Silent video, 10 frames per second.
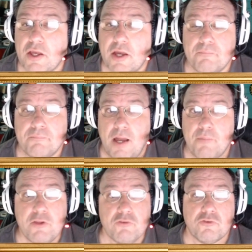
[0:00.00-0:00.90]
I'm I'm
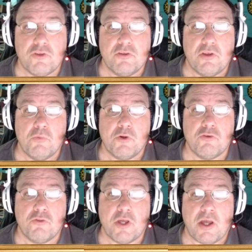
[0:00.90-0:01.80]
interested in what you
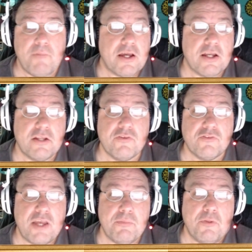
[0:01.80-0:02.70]
think. I'm not going to
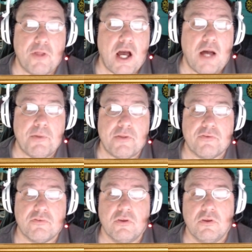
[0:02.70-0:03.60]
disable the comments.